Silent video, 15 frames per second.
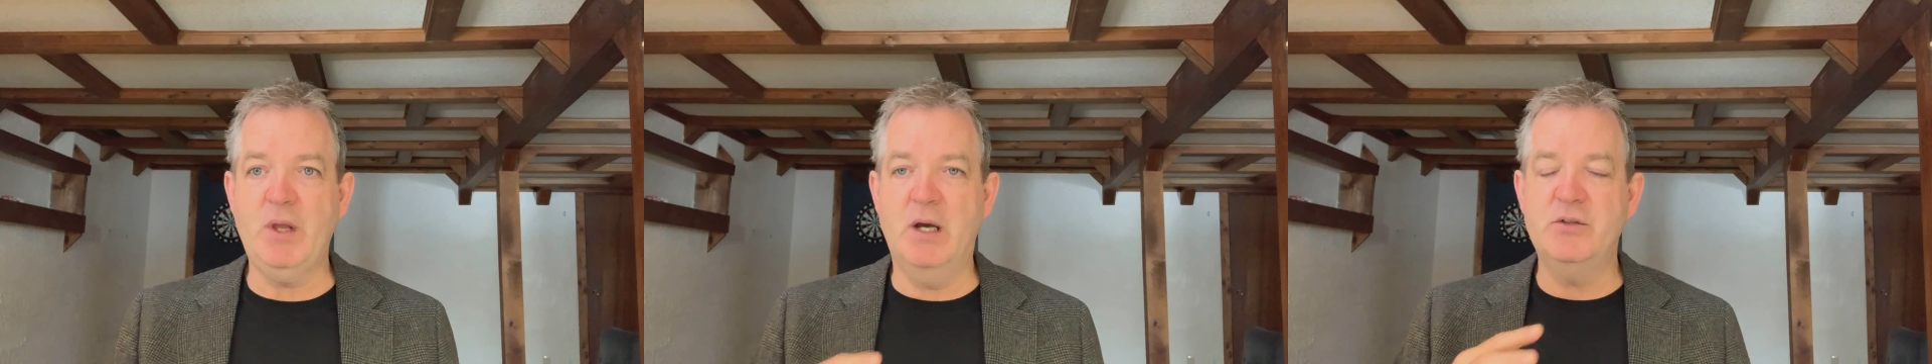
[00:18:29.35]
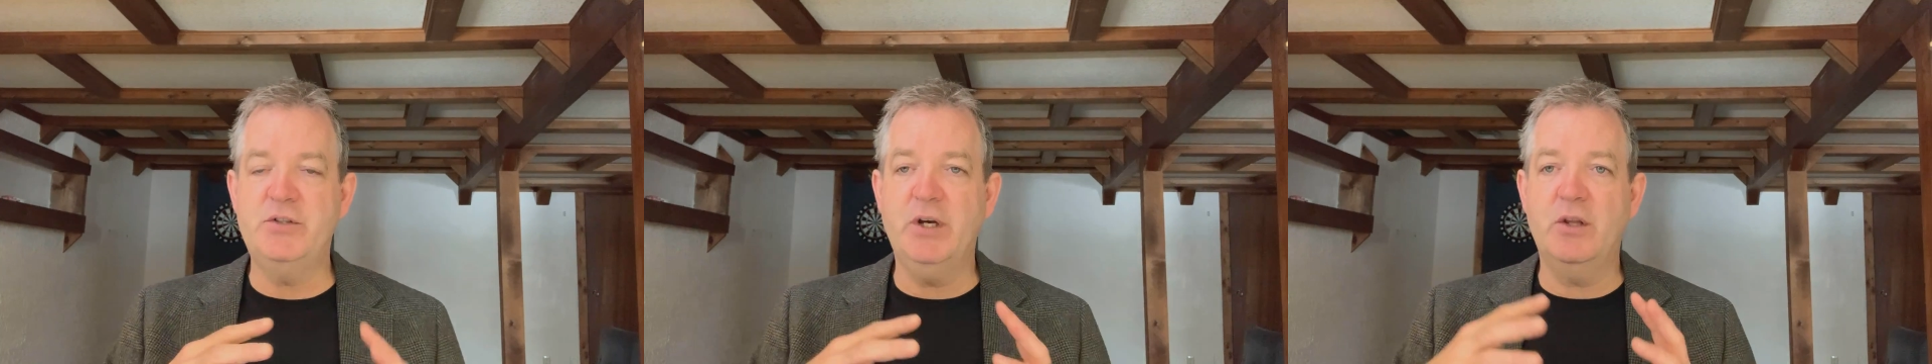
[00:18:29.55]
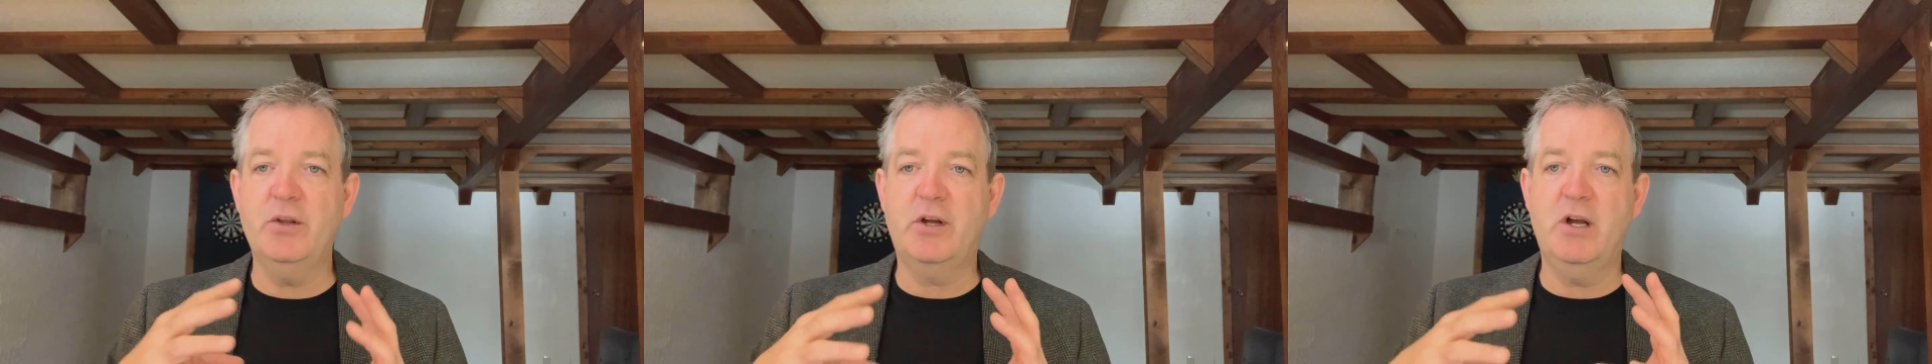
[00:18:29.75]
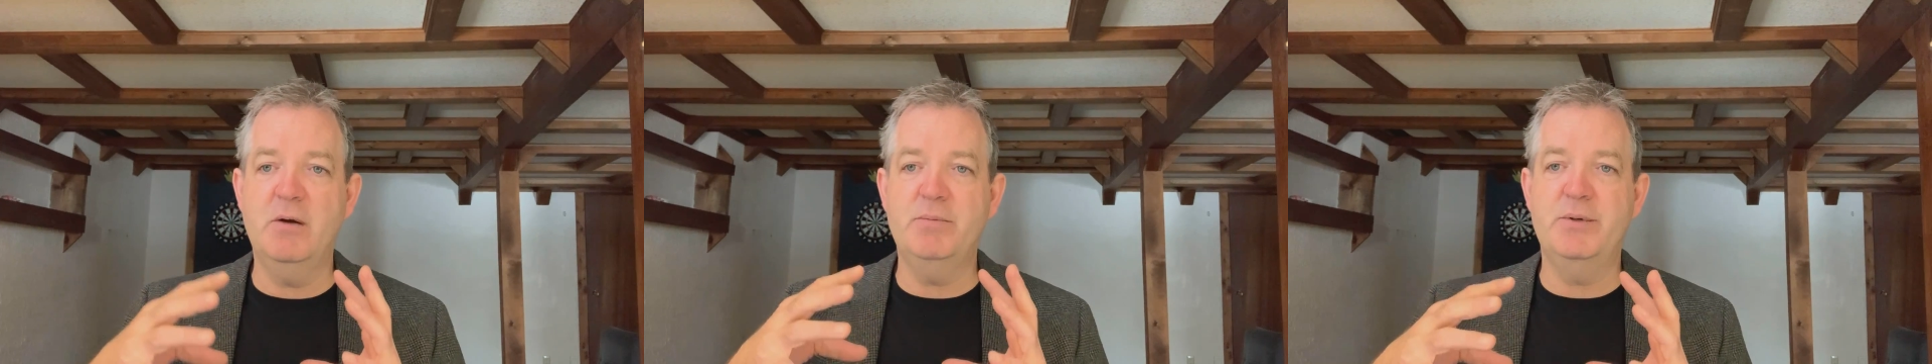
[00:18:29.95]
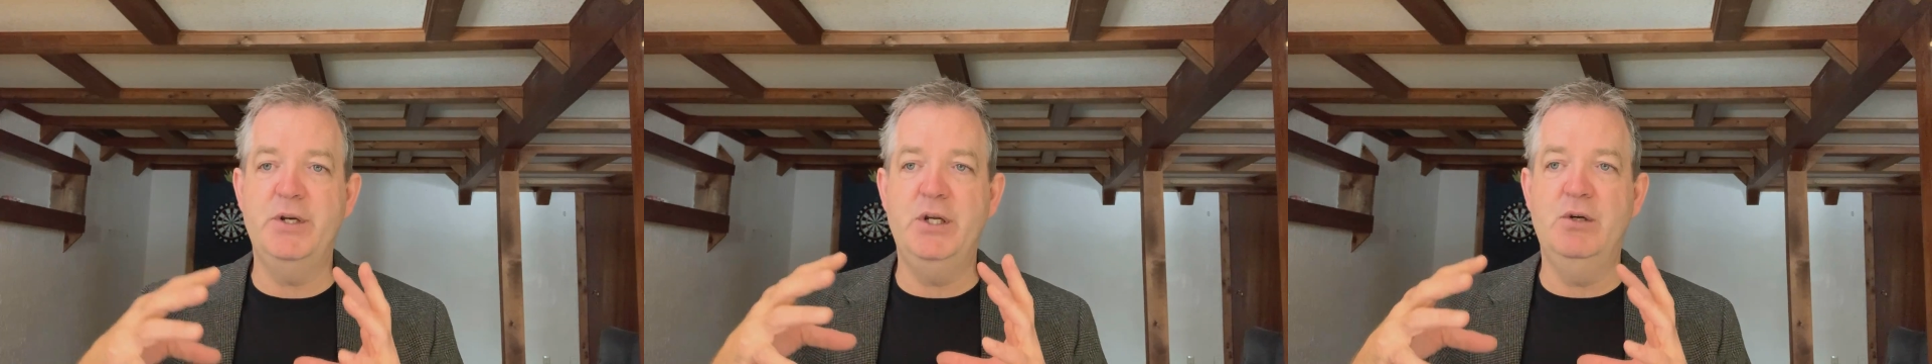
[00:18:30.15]
until the
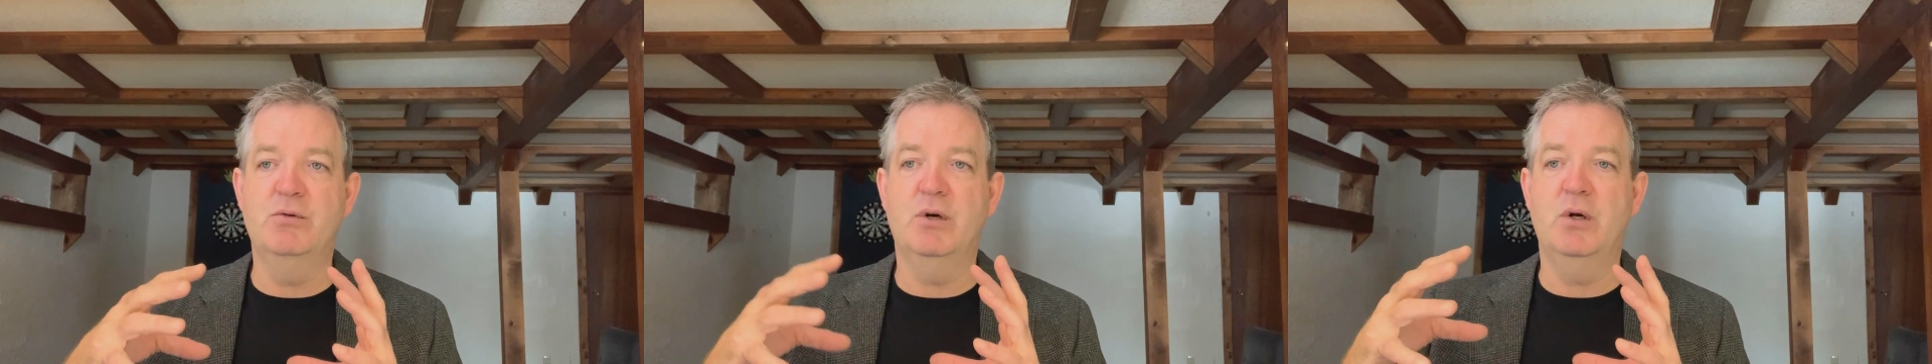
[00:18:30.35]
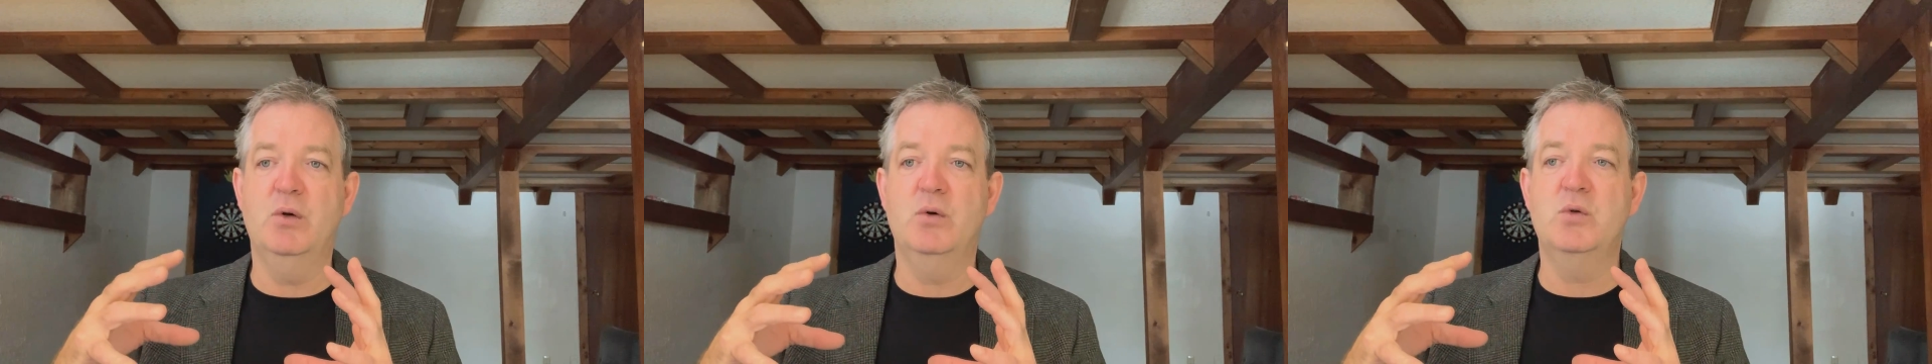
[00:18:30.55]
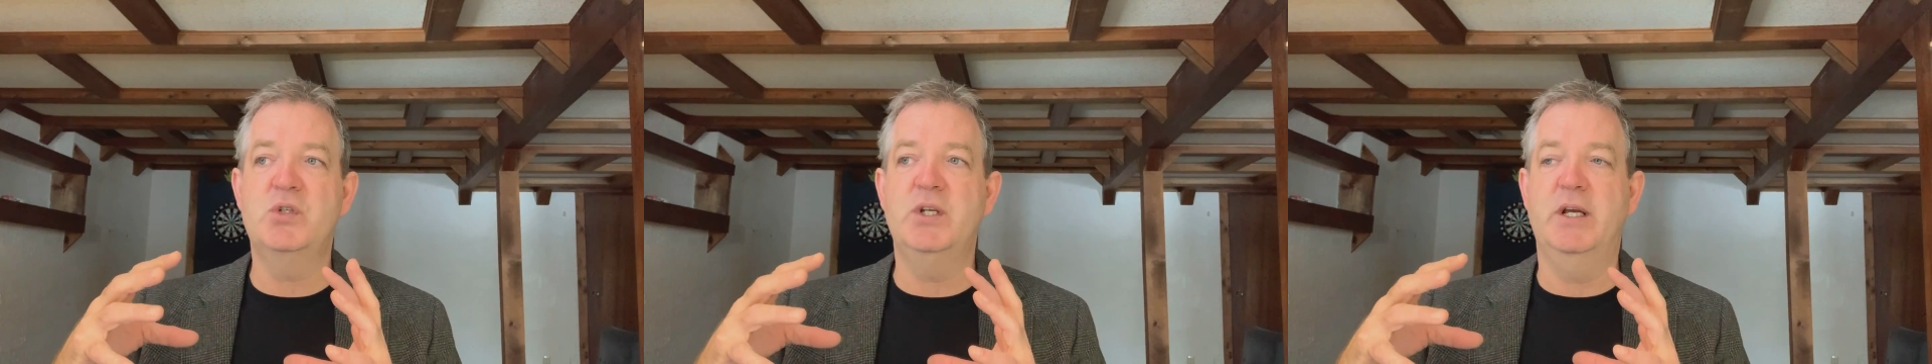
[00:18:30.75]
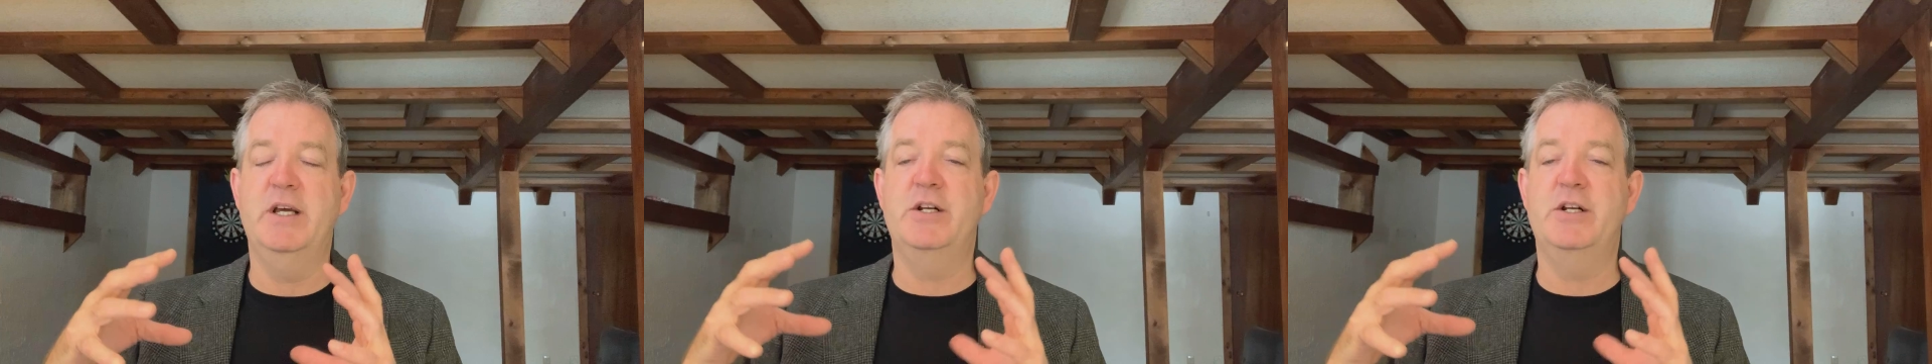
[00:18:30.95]
company grows